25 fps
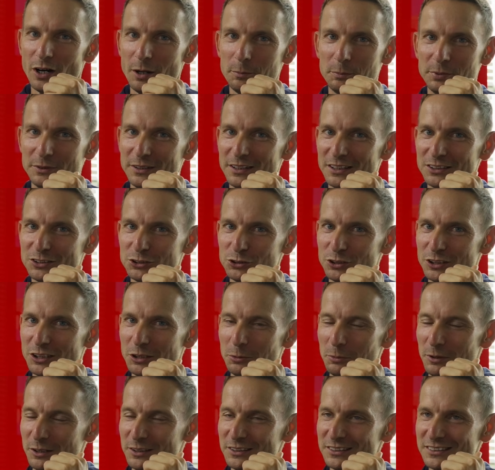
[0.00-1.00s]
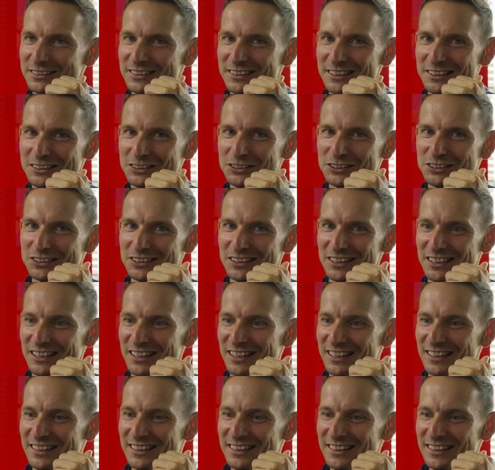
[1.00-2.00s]
happy that you're here, man.
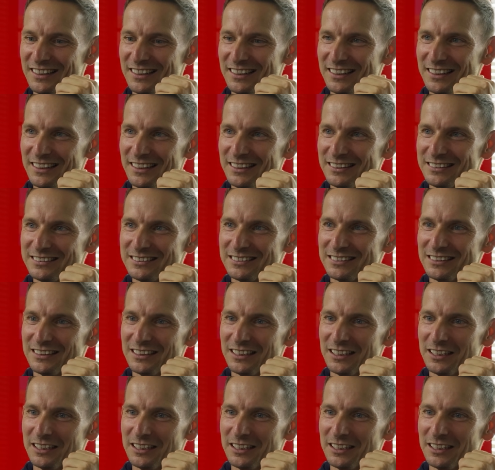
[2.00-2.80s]
It's